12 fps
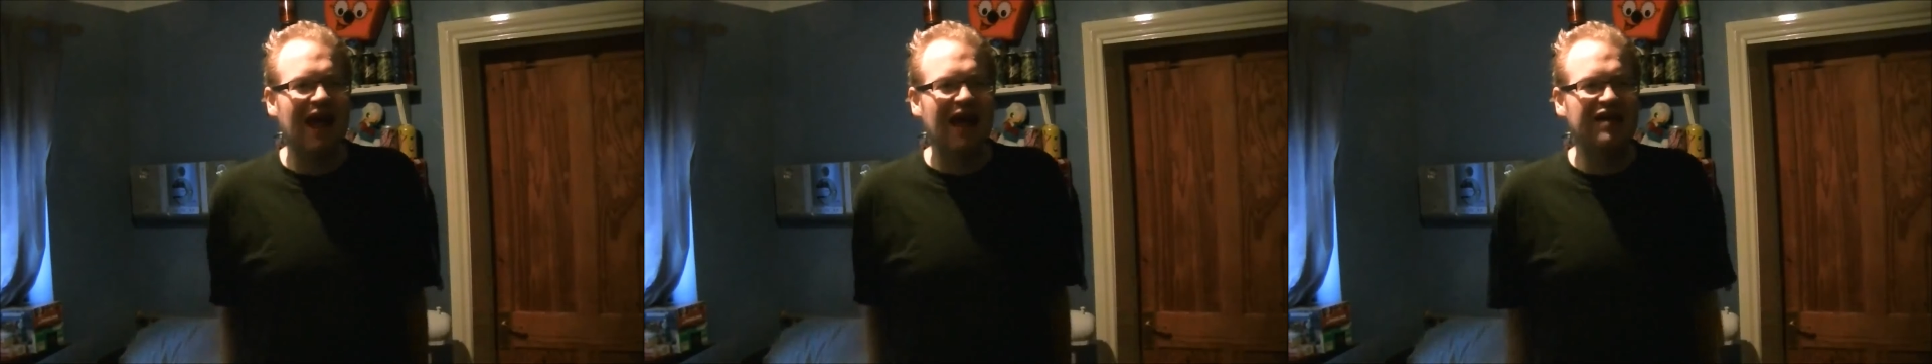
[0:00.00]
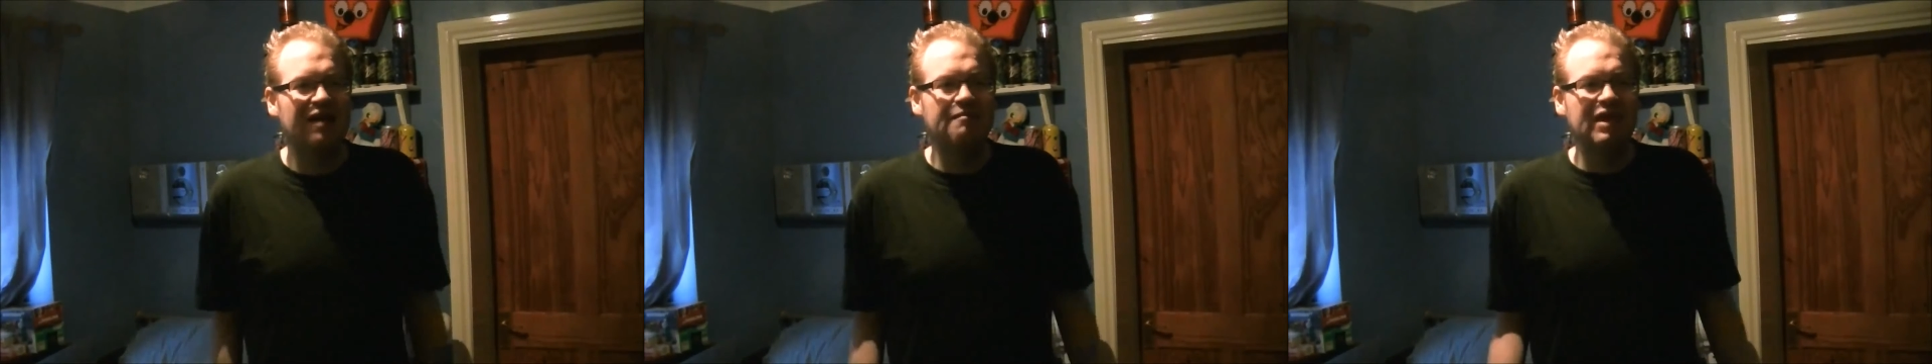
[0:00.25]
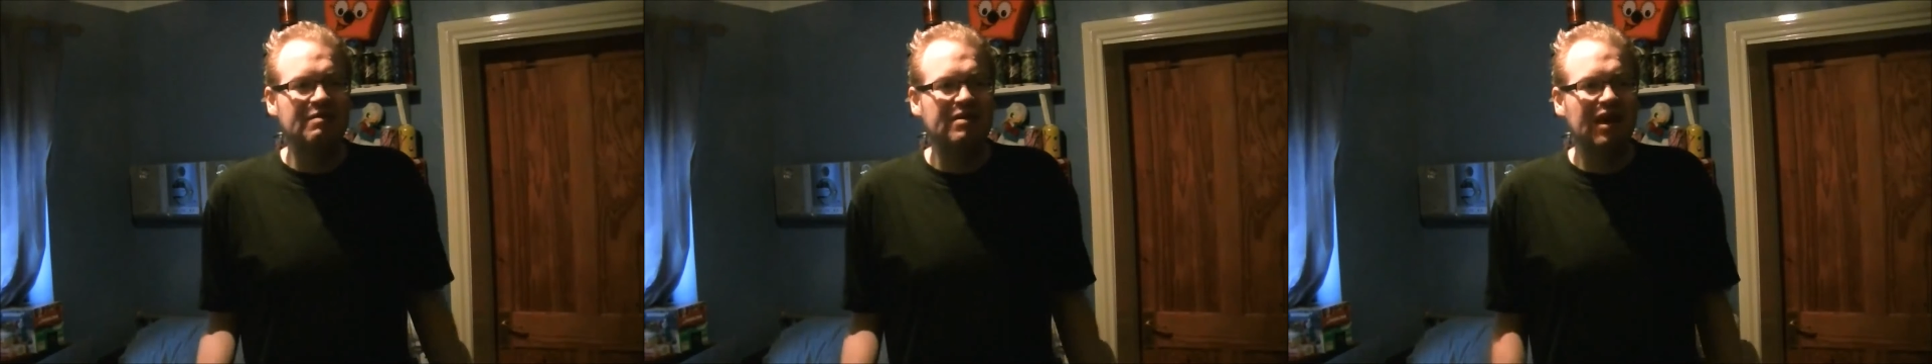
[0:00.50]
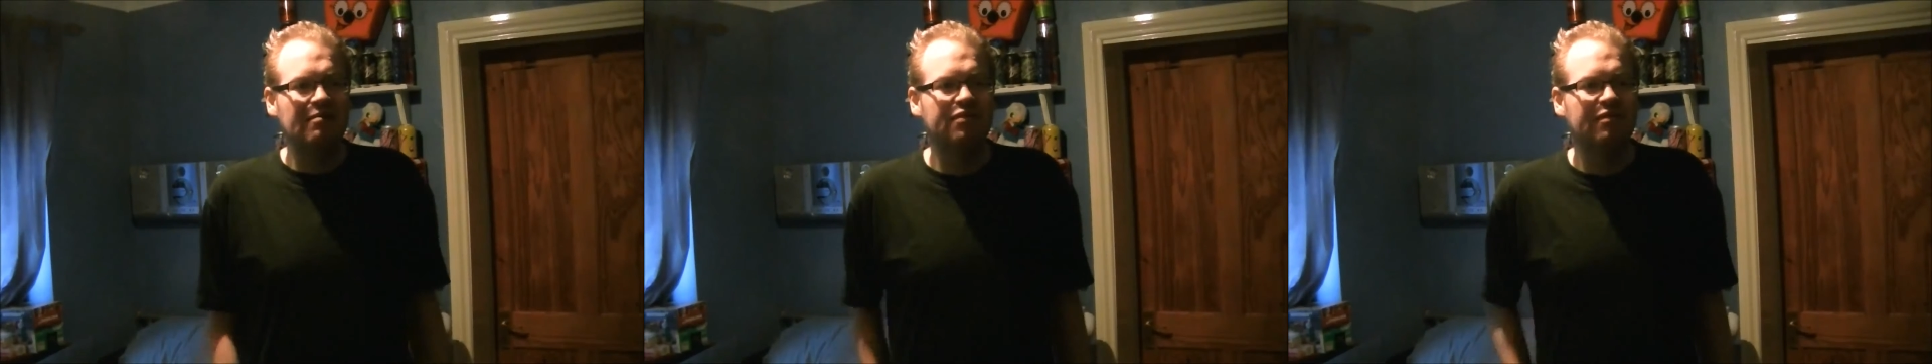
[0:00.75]
I, maybe
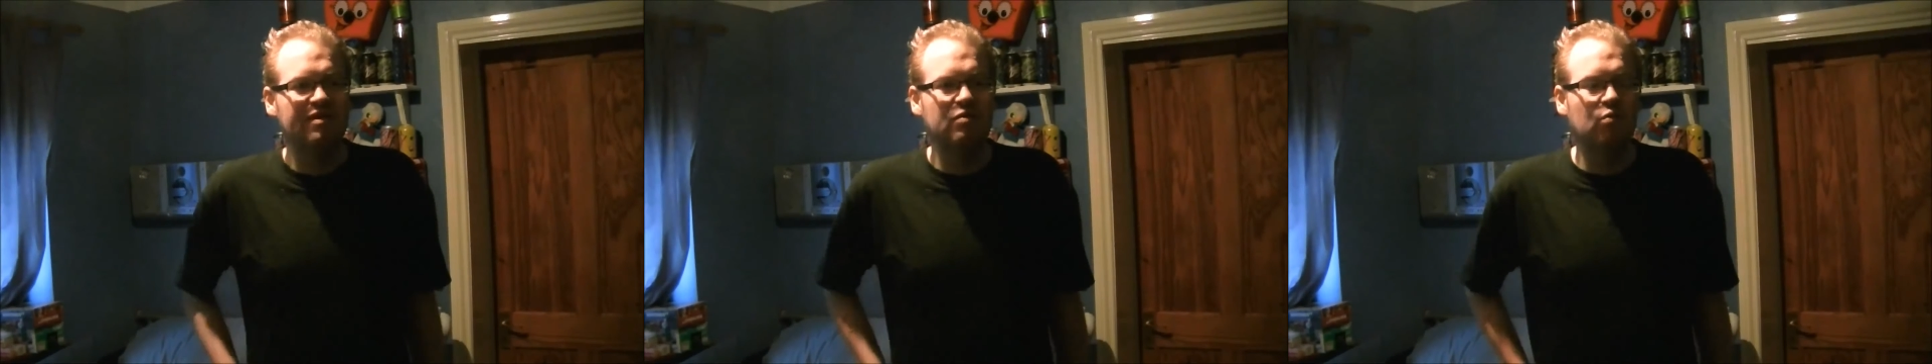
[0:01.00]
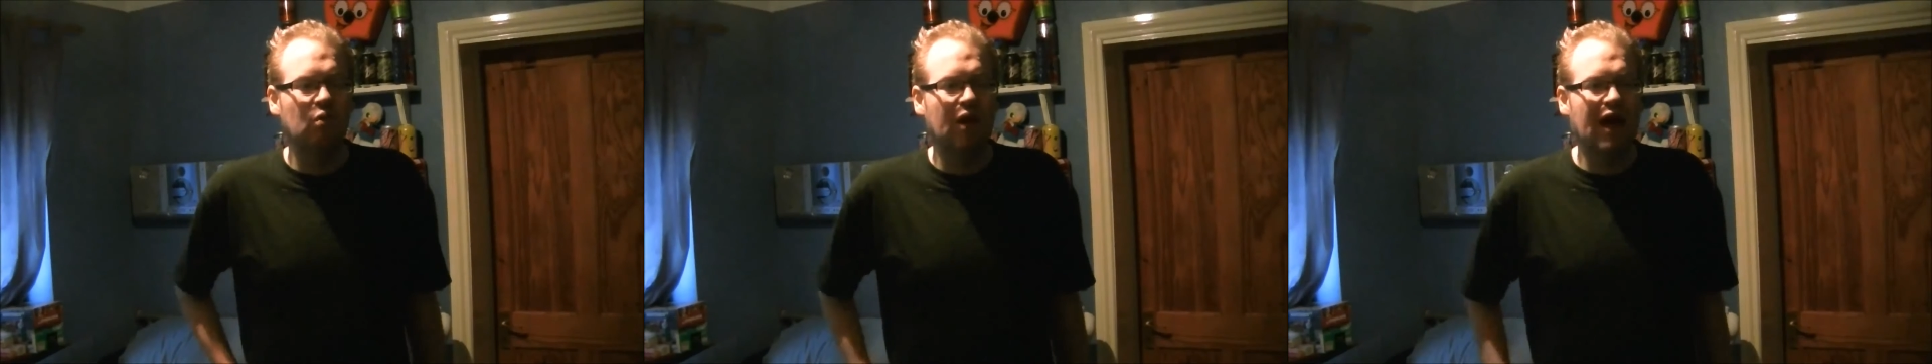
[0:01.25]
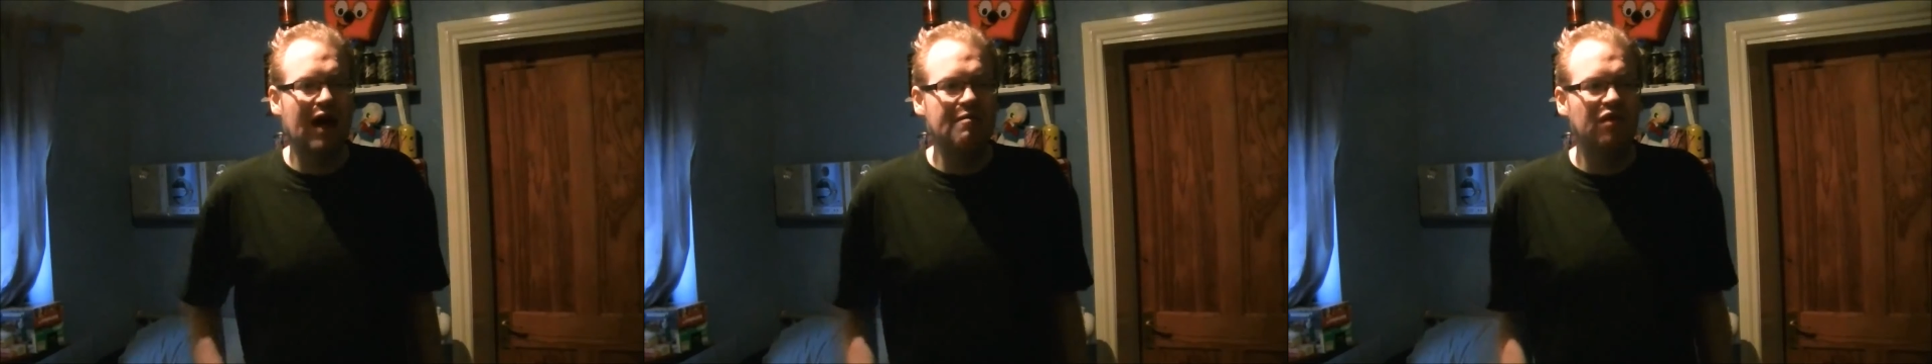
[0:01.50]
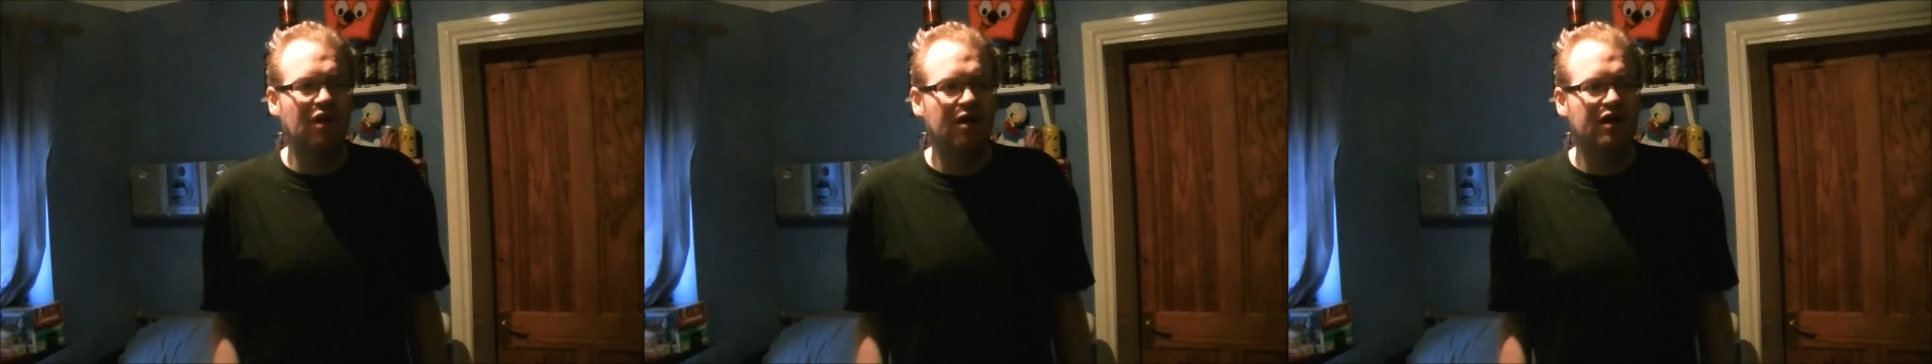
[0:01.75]
I'm probably I'm
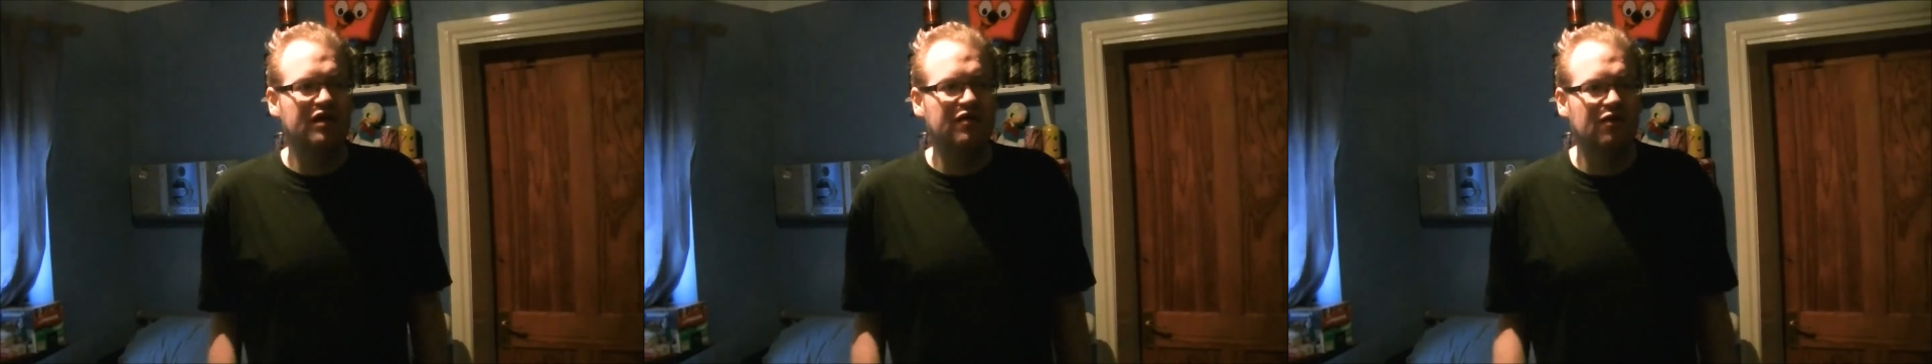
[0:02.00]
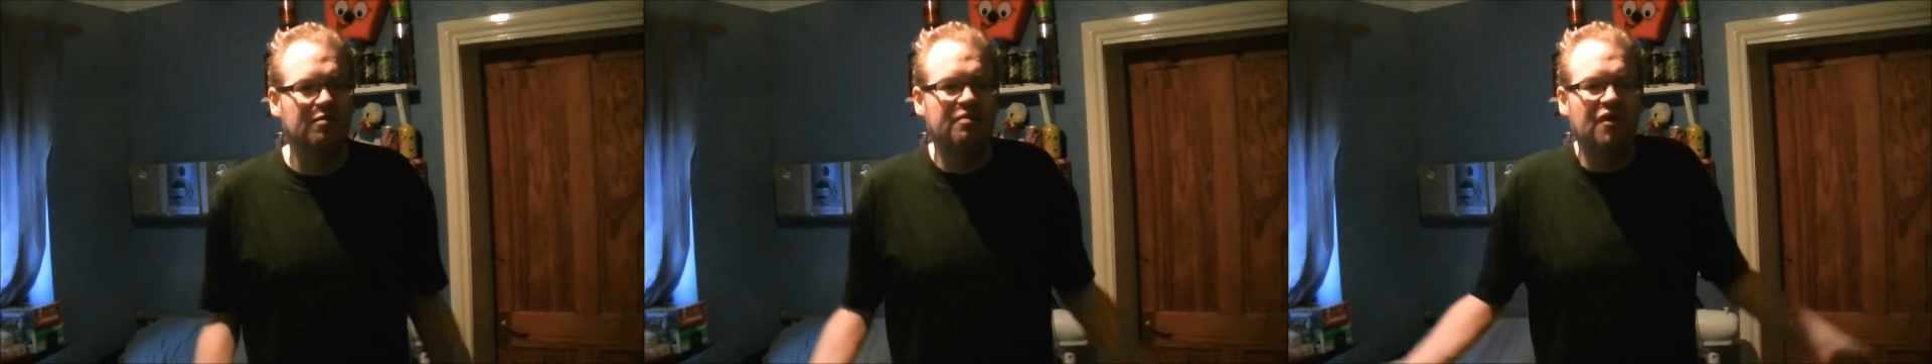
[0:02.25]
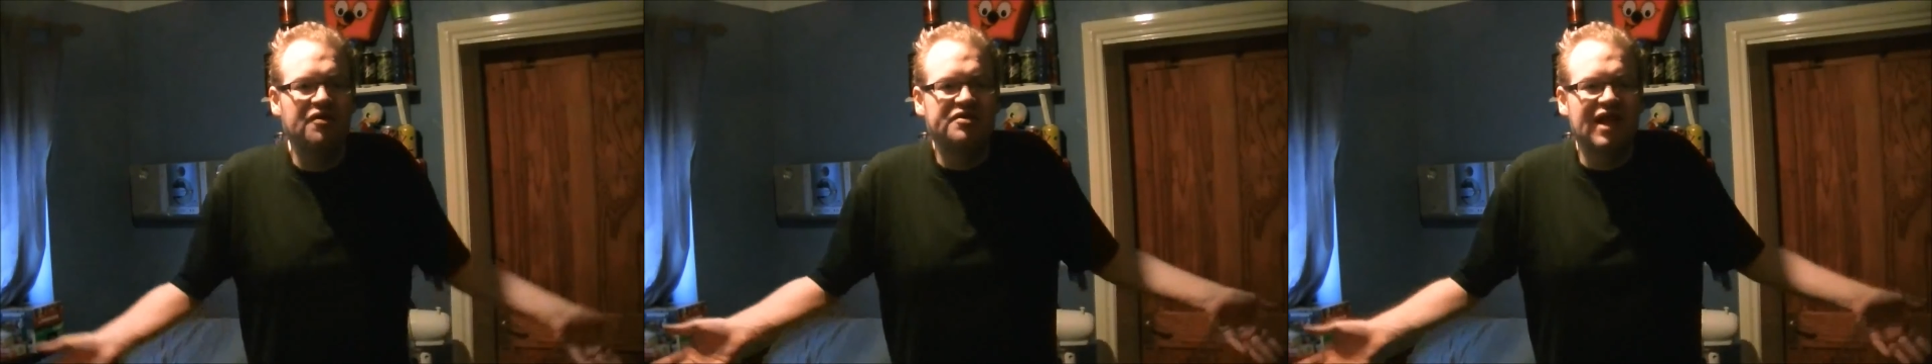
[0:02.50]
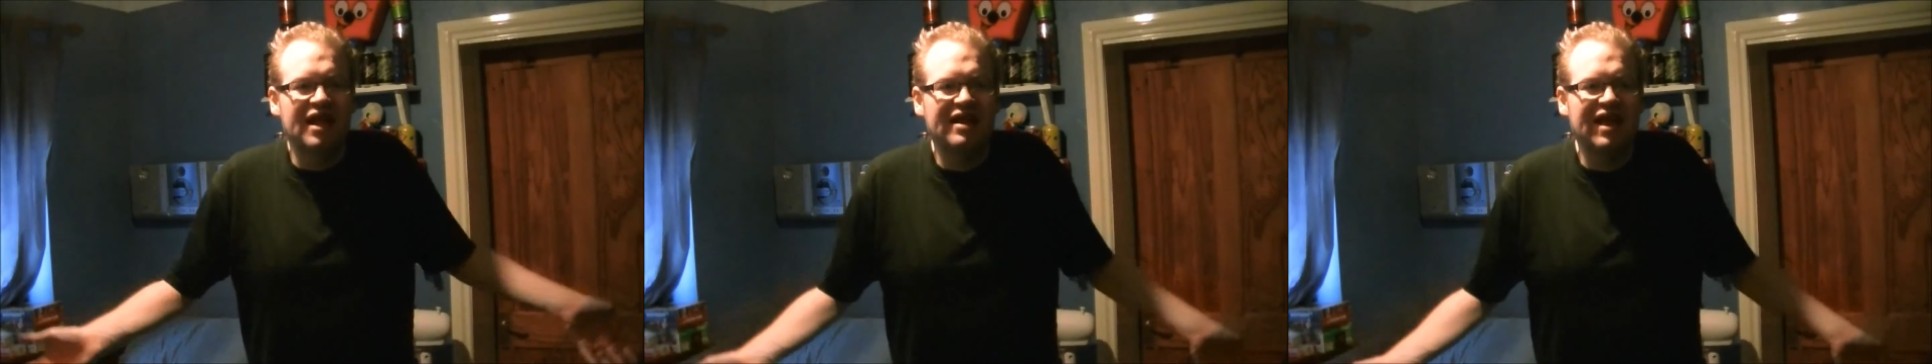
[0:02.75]
not the sort of person
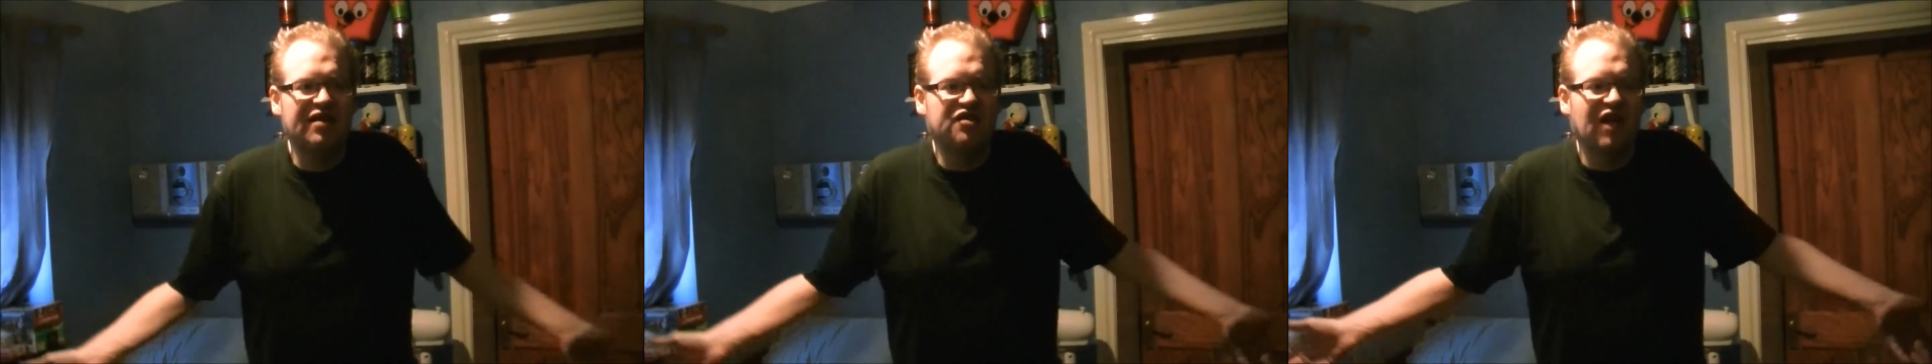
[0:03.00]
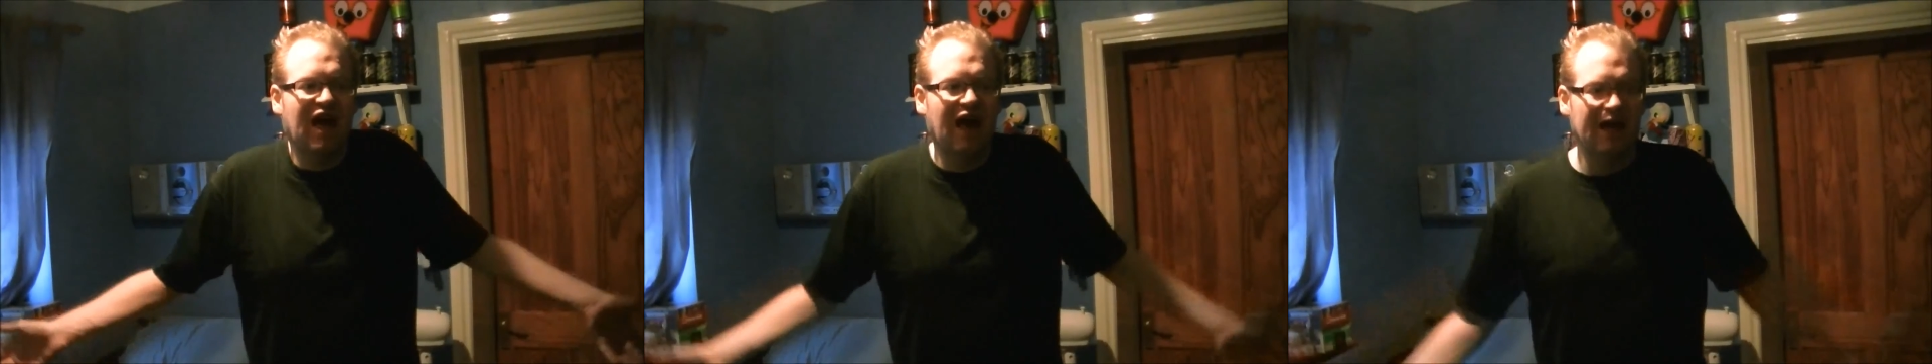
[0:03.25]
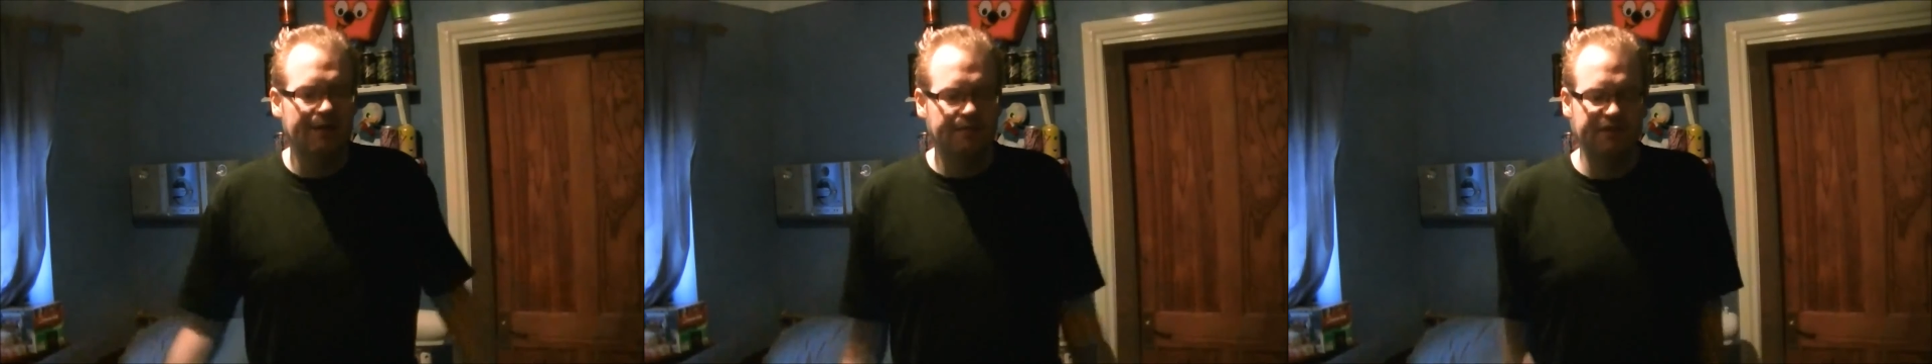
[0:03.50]
that gets the hype